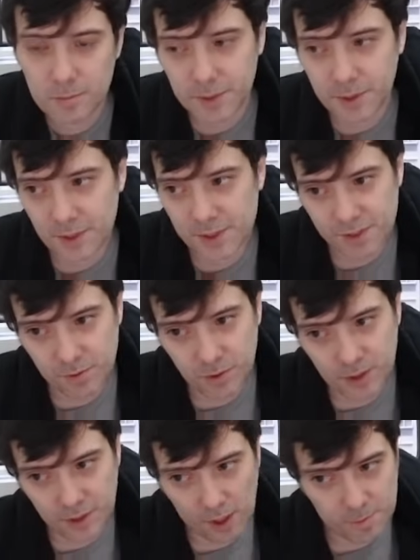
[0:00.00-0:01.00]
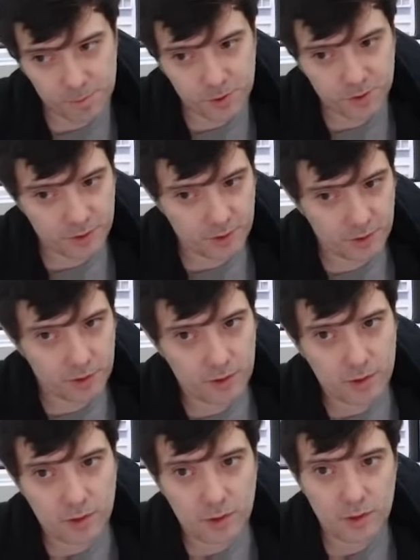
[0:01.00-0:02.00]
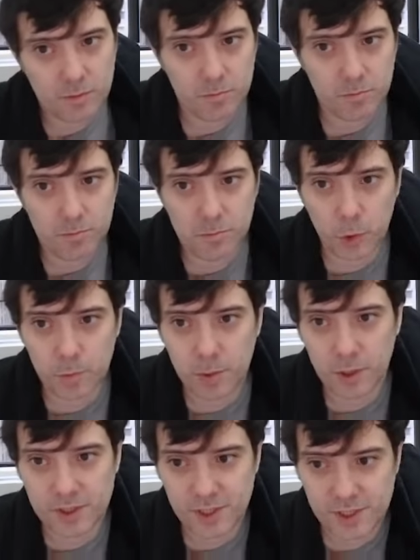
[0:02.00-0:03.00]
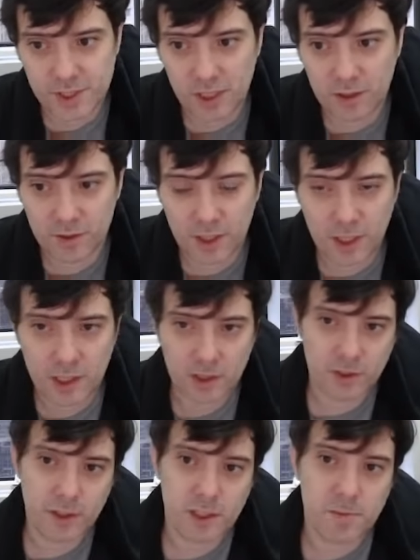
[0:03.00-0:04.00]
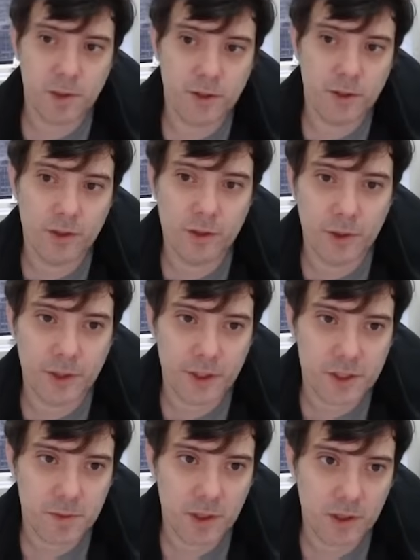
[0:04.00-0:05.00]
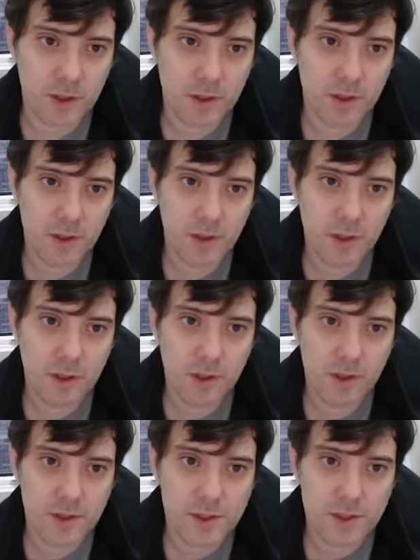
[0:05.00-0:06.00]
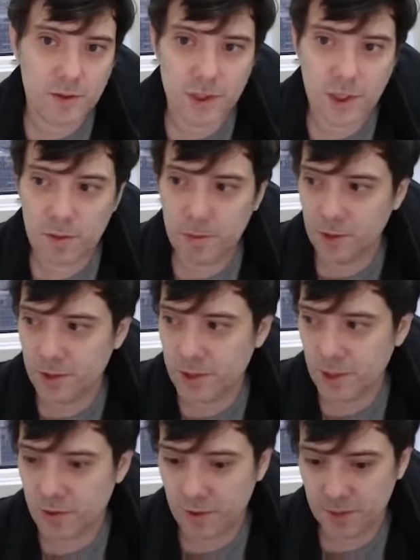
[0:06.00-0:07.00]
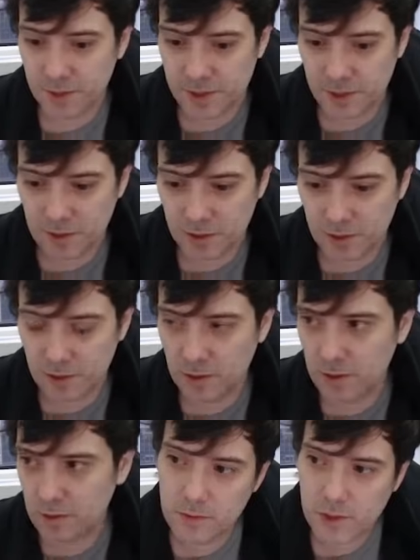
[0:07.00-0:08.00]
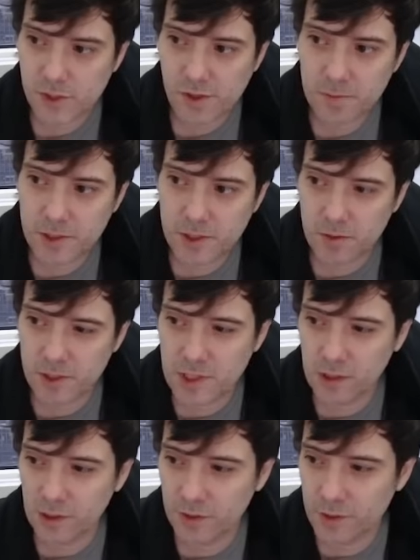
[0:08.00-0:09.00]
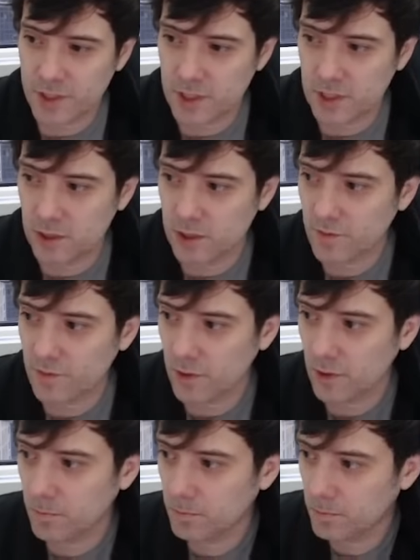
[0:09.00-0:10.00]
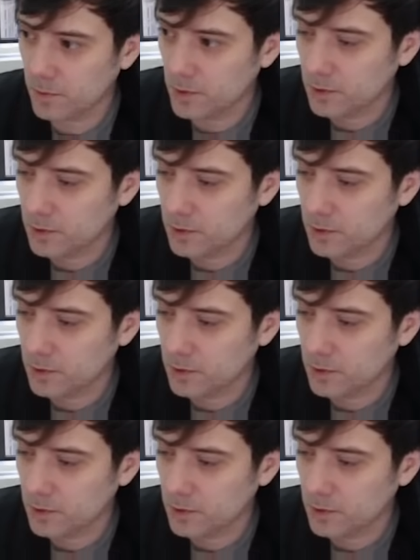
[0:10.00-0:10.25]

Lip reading: because you want to capture both parts of the cycle, the high earnings part and the low earnings part. So Caterpillar is extremely cyclical. Sarepta is sort of still under siege from